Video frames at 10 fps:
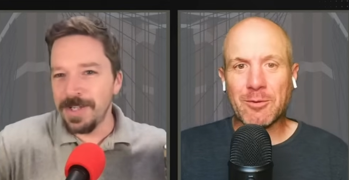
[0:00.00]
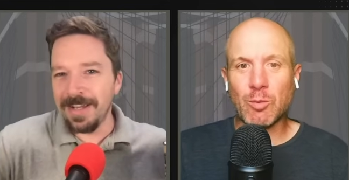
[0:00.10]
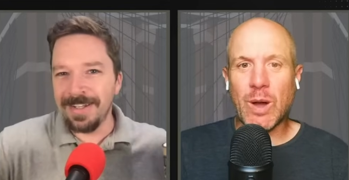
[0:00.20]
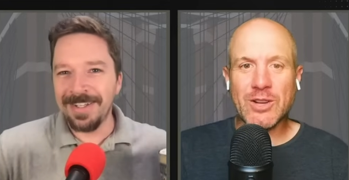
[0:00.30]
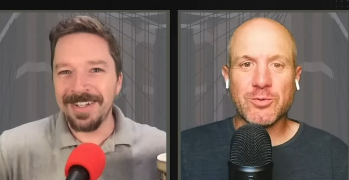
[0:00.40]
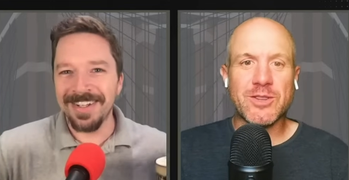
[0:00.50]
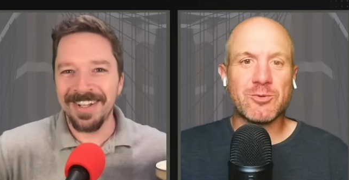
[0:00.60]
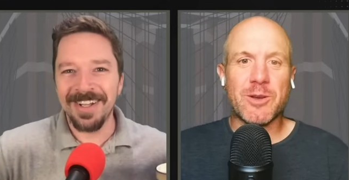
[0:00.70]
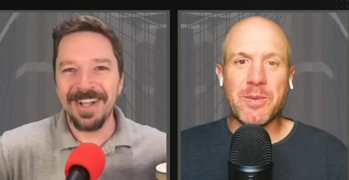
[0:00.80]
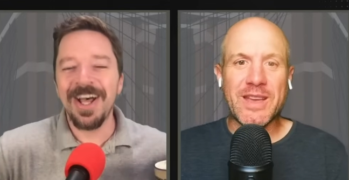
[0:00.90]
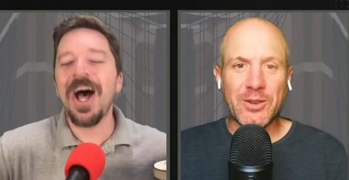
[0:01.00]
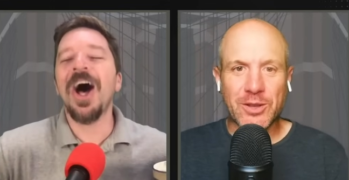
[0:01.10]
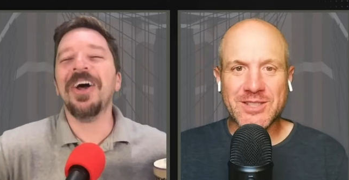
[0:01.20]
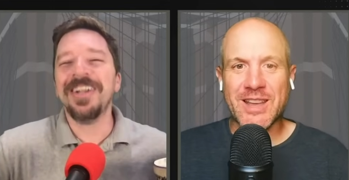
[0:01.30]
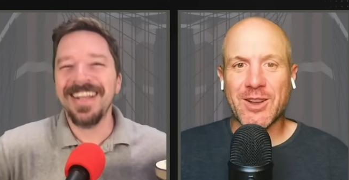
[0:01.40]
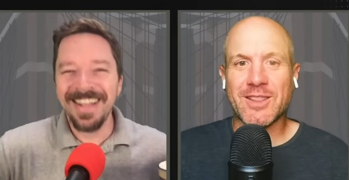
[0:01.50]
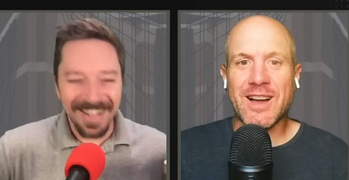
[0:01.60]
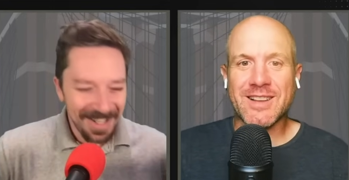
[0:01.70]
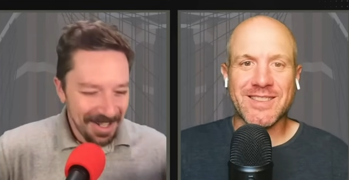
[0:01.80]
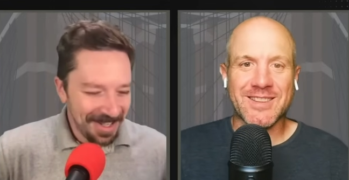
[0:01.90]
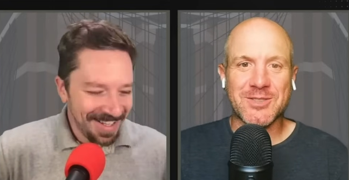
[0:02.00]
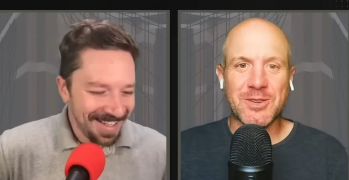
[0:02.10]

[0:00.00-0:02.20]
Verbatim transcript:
Speaker 1: mean, wash, rinse, repeat. You can set your clock to this.